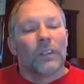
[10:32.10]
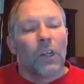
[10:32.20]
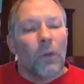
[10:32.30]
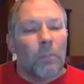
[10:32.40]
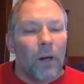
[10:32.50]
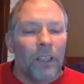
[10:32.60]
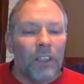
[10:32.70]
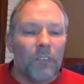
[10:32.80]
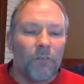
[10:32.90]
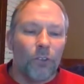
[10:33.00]
So we parked
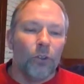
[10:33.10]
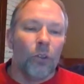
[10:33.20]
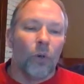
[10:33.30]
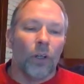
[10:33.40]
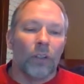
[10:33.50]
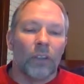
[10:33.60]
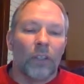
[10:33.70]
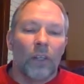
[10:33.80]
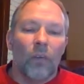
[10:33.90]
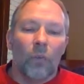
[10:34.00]
at the food court,
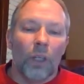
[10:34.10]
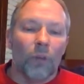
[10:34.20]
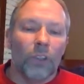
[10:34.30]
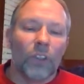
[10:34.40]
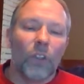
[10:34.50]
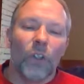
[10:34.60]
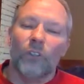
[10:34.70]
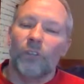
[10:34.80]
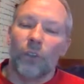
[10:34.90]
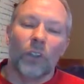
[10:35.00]
where there was
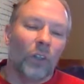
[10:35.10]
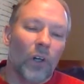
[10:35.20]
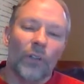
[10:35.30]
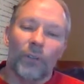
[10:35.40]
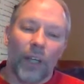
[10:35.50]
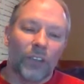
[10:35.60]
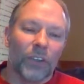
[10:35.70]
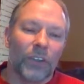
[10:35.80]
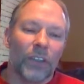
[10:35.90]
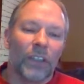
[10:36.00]
good food in all
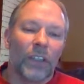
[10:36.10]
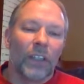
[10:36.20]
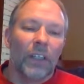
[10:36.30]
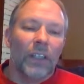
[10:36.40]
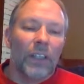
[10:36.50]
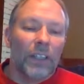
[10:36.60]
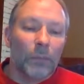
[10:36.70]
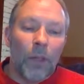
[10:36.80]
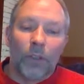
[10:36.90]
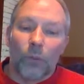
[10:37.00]
directions. The
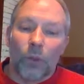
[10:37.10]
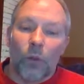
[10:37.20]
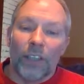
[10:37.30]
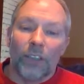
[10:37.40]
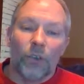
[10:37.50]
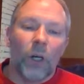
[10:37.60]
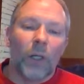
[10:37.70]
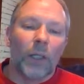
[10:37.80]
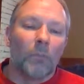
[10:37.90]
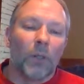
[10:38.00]
smells were quite
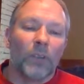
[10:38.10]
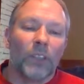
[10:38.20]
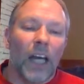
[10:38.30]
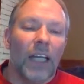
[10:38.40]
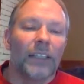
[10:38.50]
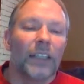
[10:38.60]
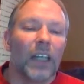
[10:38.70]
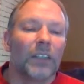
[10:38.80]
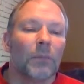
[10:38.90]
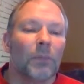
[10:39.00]
strong on both sides,
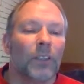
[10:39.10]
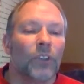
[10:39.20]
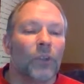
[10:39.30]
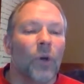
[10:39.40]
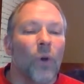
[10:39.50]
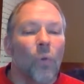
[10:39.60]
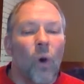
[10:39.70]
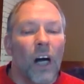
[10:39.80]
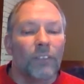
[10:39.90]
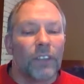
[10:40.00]
not to mention
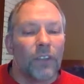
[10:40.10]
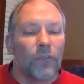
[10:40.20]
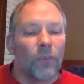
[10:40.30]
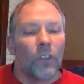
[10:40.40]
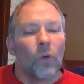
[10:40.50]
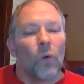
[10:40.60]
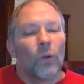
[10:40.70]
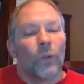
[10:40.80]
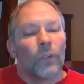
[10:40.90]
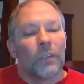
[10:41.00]
wafting through the
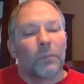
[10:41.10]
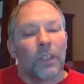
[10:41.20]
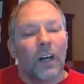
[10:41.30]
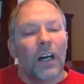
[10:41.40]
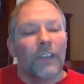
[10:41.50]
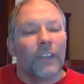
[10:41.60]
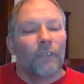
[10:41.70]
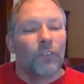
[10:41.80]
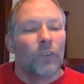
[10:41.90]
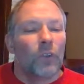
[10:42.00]
corridors beyond the
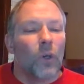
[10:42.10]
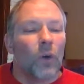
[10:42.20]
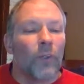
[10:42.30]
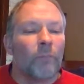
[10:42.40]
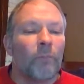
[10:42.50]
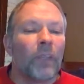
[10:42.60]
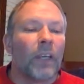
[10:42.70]
food court.